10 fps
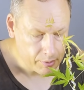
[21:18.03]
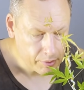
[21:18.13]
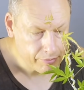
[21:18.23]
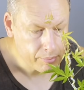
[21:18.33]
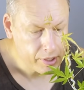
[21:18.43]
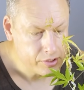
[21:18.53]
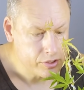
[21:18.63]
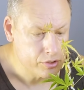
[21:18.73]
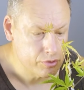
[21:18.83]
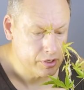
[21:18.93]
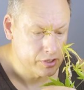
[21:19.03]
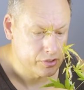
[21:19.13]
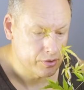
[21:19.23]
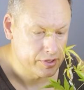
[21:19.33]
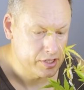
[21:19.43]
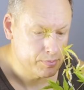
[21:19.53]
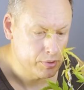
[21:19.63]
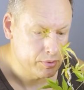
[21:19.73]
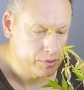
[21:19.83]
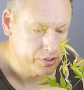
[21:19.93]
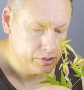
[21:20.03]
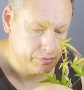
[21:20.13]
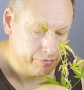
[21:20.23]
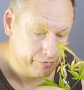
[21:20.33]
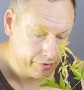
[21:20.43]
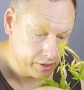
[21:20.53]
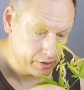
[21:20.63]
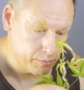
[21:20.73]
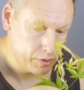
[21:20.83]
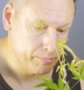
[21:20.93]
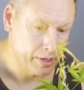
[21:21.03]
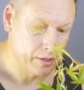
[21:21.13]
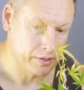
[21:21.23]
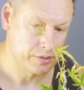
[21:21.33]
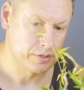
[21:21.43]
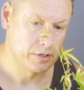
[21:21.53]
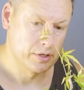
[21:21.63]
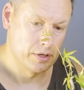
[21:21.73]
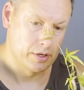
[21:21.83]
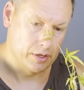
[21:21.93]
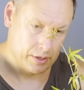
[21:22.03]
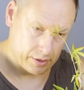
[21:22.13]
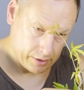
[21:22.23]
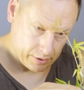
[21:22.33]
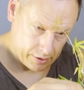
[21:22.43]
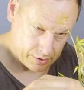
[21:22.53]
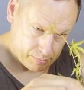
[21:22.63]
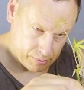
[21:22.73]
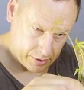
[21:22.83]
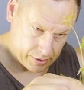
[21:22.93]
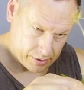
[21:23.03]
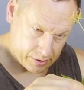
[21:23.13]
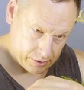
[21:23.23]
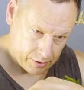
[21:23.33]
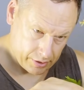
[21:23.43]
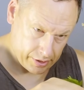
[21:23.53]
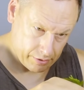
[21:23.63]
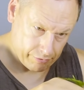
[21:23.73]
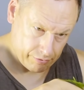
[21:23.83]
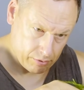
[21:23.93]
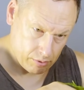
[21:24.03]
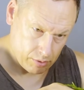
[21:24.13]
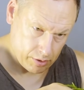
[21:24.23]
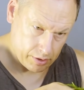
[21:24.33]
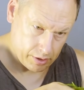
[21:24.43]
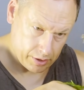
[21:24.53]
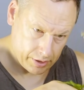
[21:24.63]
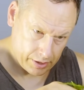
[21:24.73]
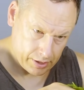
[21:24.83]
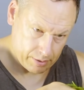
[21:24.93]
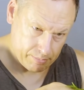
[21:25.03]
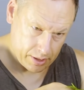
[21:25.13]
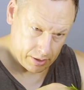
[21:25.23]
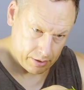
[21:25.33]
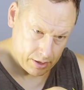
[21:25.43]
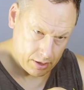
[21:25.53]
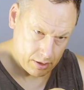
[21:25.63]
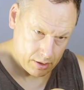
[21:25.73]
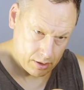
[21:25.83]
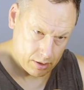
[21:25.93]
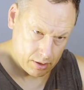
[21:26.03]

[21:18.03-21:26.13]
above the base of the tree, so at this point we're still fairly well balanced. Let's bring this leader forward, get a bend there.